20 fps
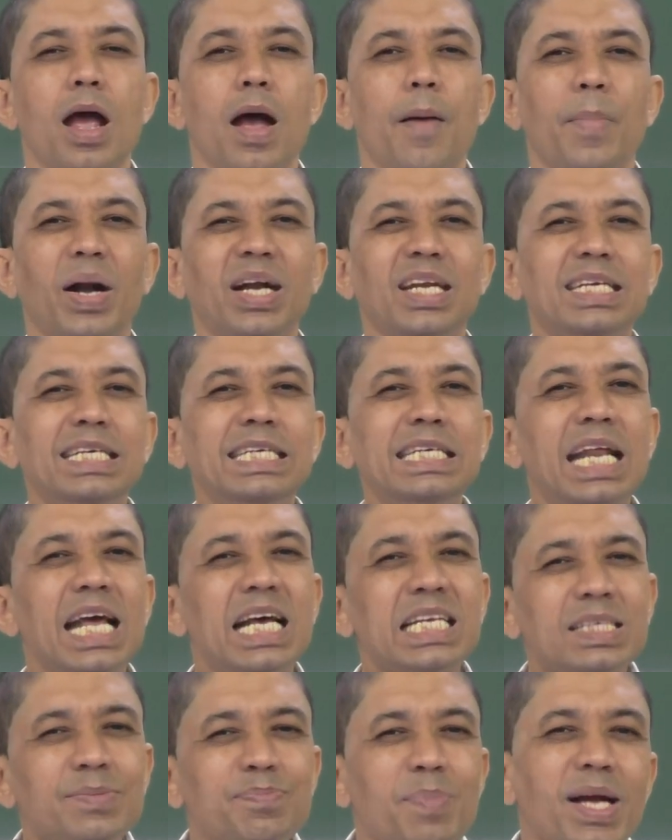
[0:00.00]
But
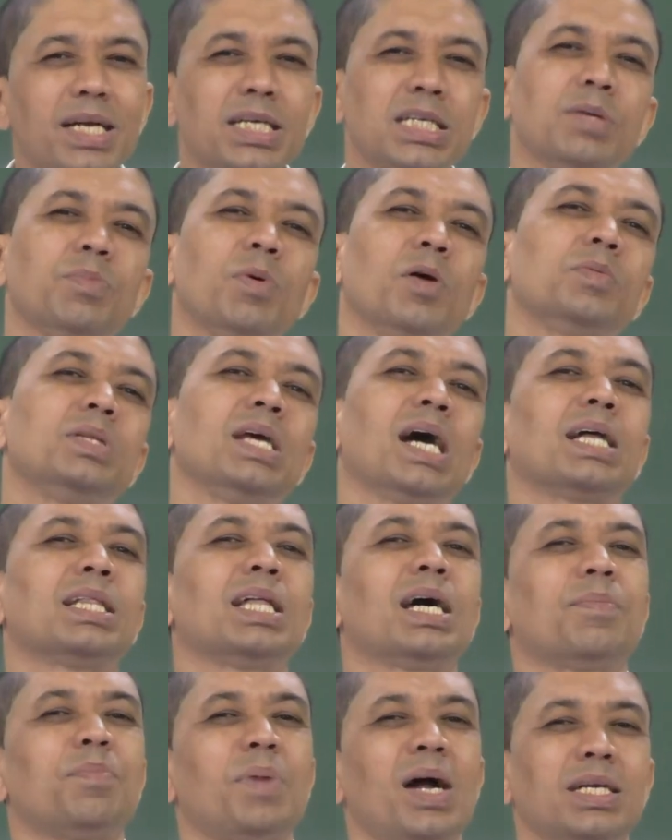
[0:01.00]
irrespective of the
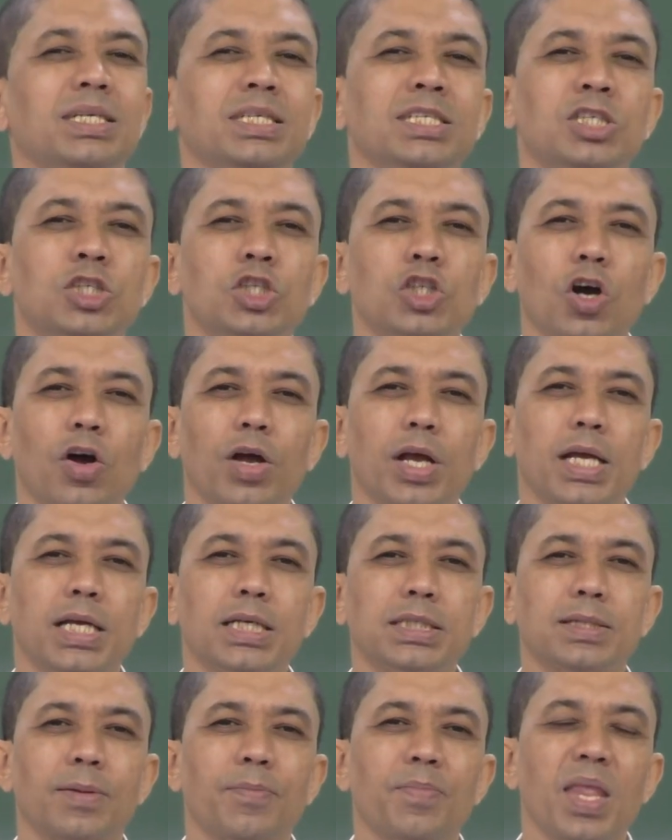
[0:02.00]
other party's
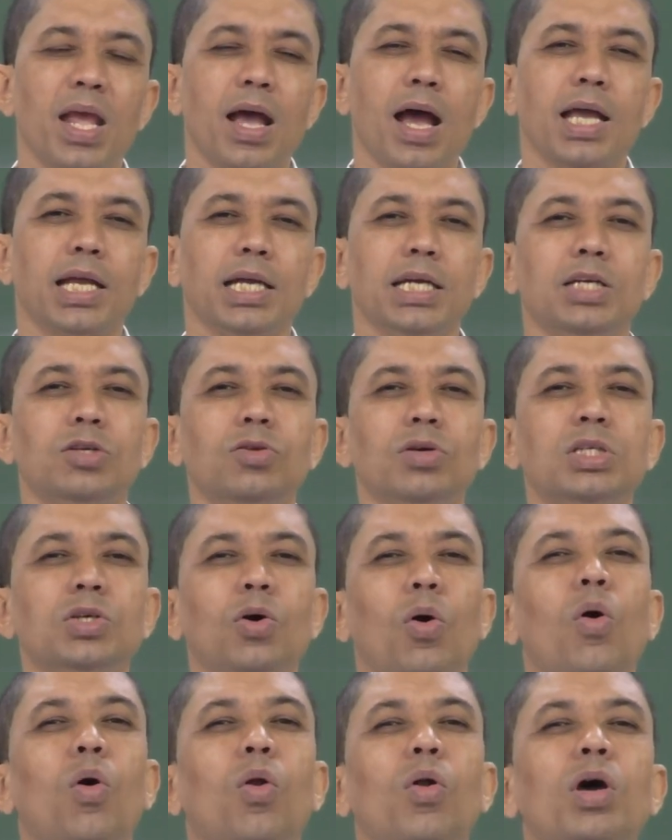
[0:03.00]
choice, it is
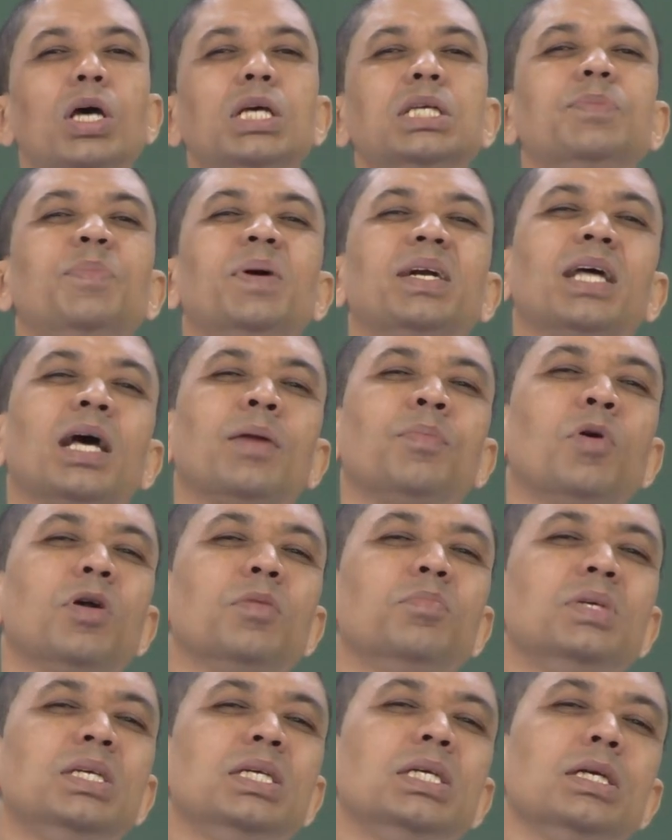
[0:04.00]
always better
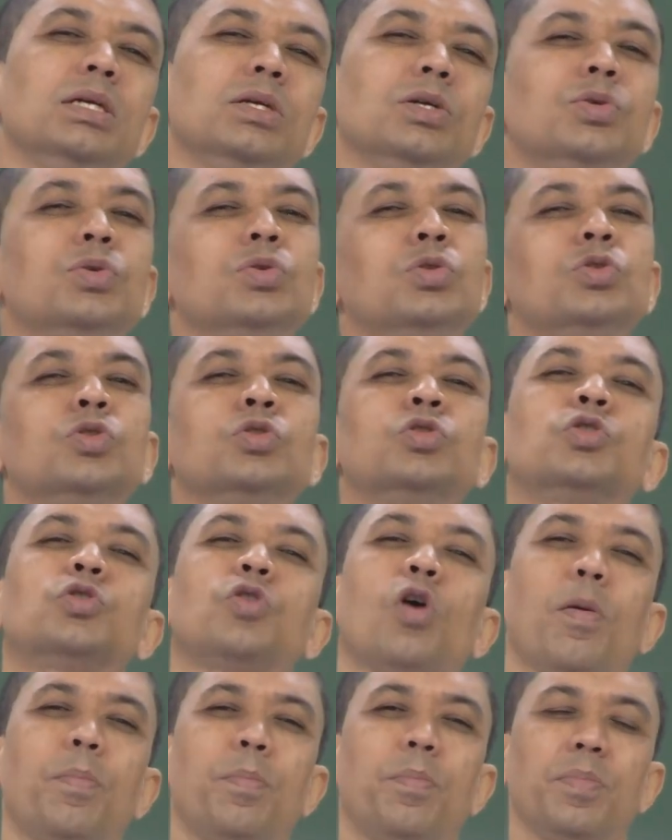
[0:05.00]
for me to choose
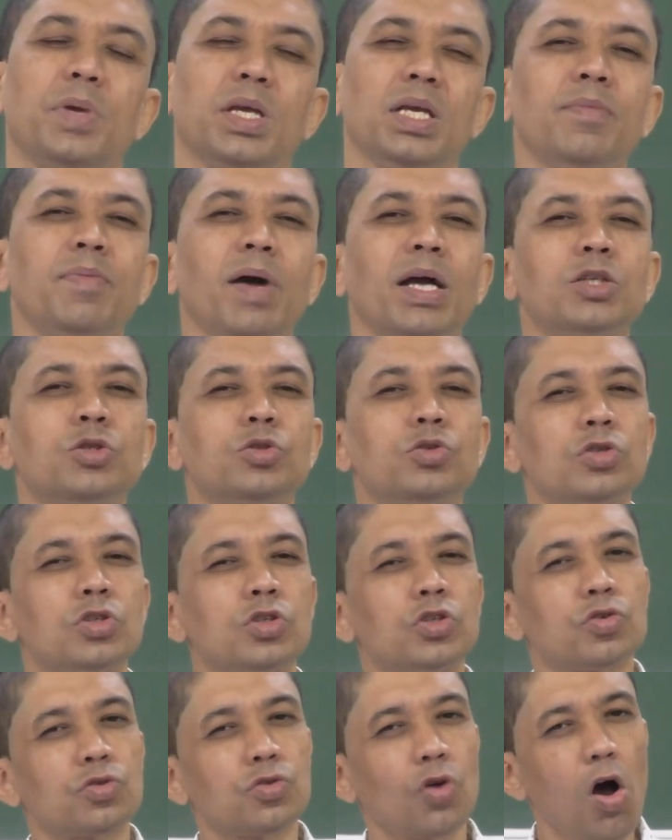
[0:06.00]
top. If I
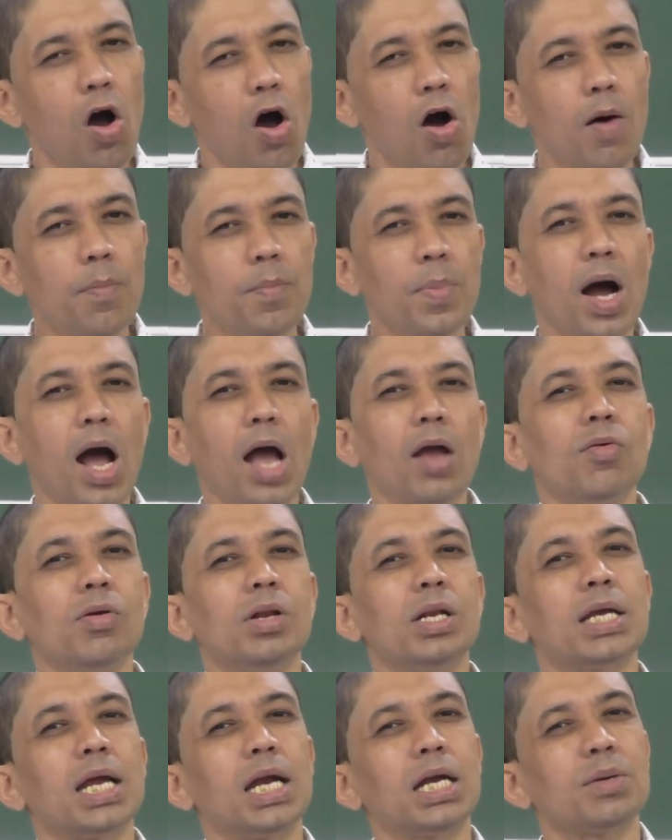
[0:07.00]
choose top, I
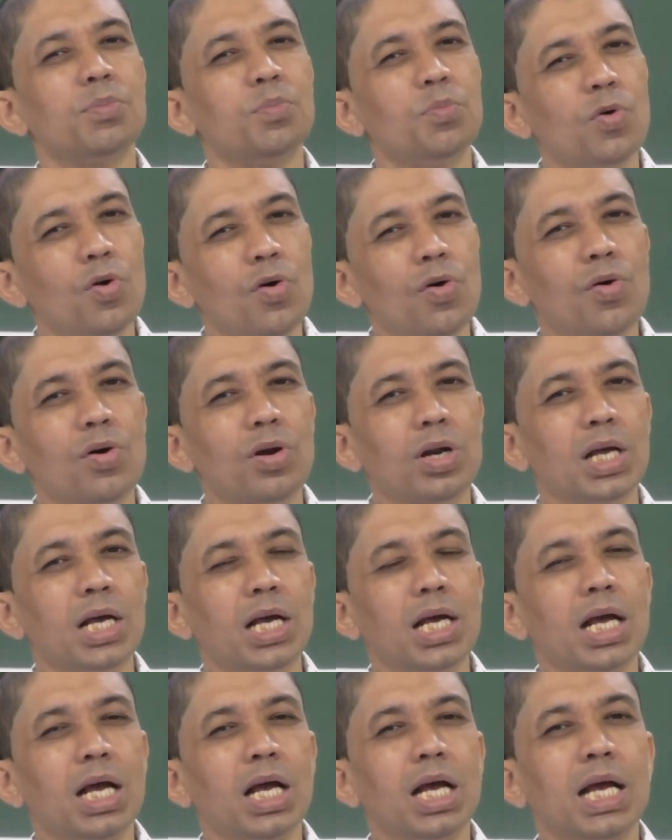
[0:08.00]
will get more
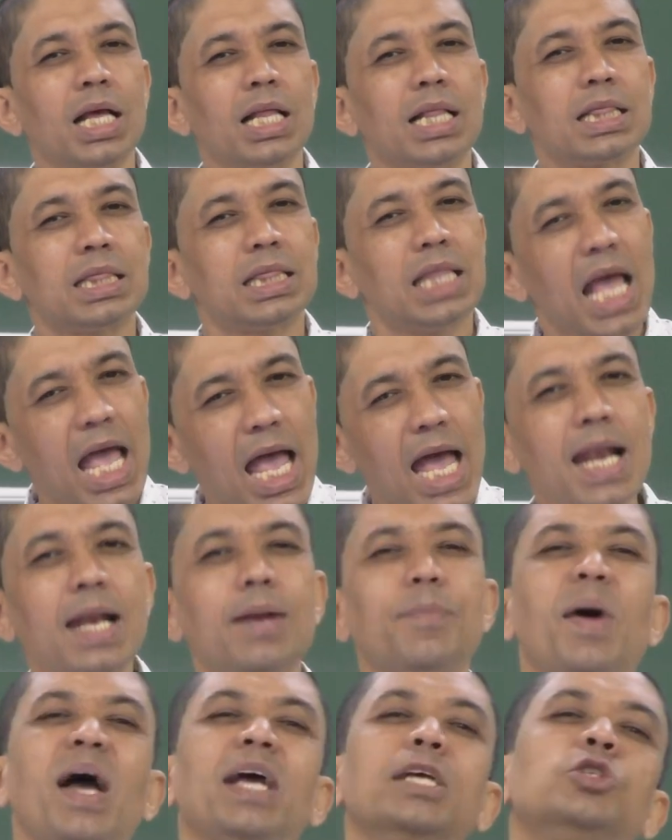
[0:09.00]

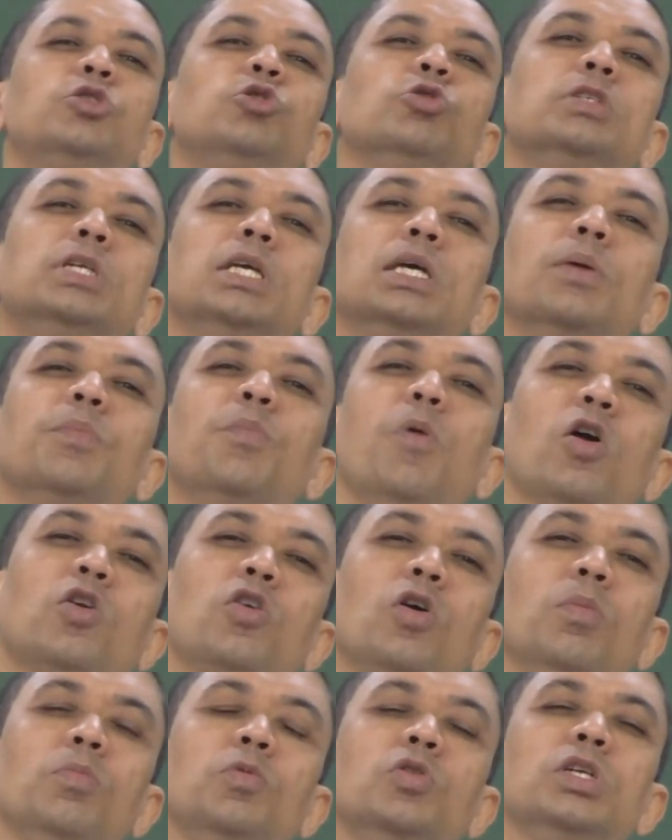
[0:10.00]
than by choosing
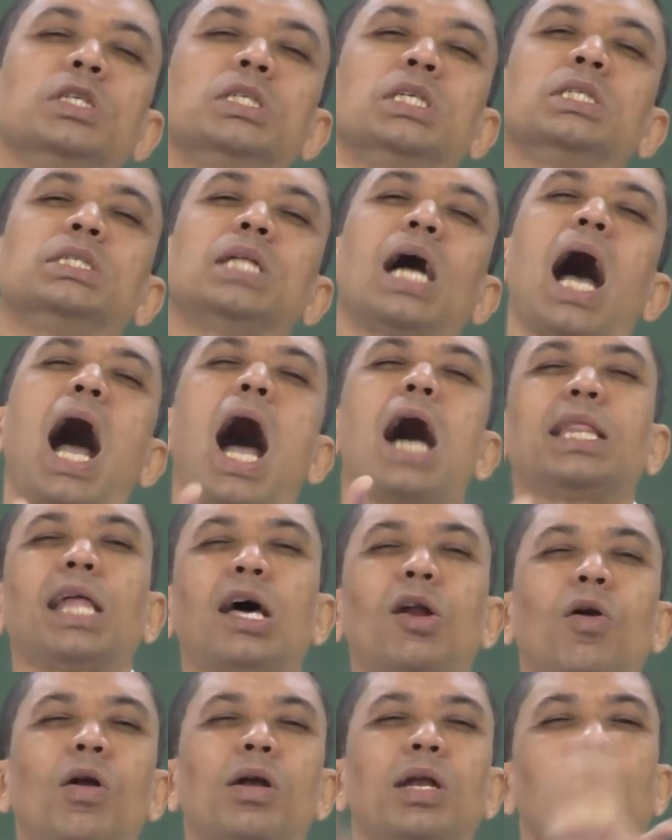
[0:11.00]
bottom which is the
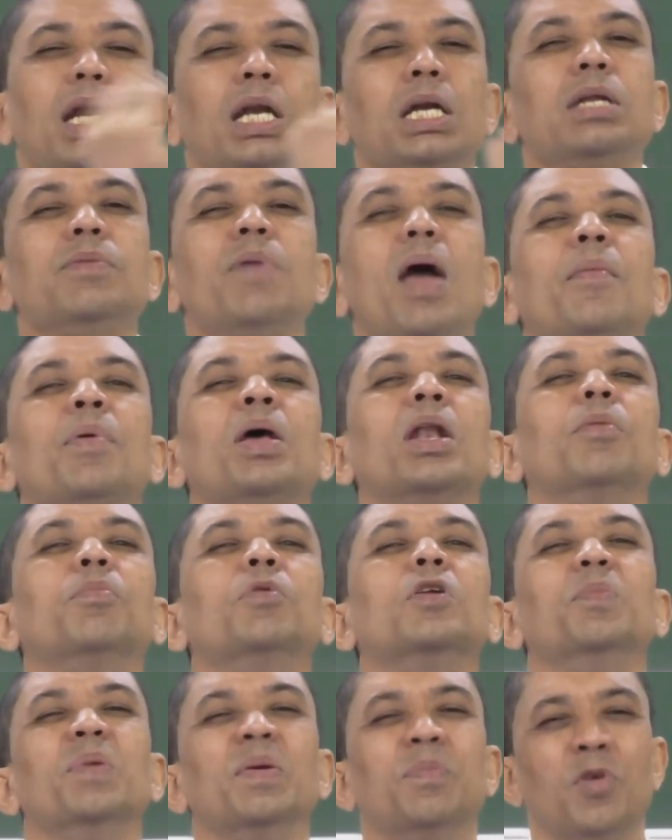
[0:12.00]
other alternative
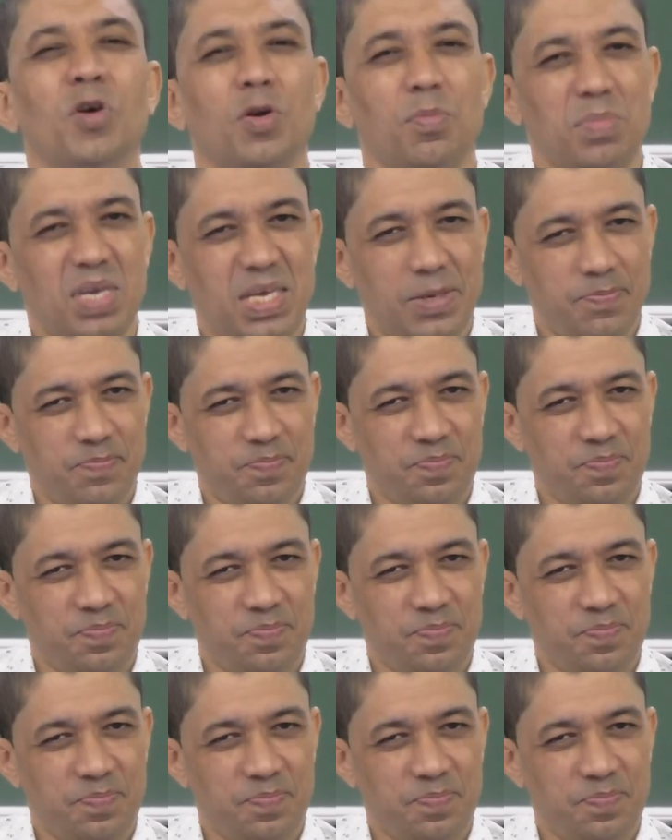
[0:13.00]
available before me.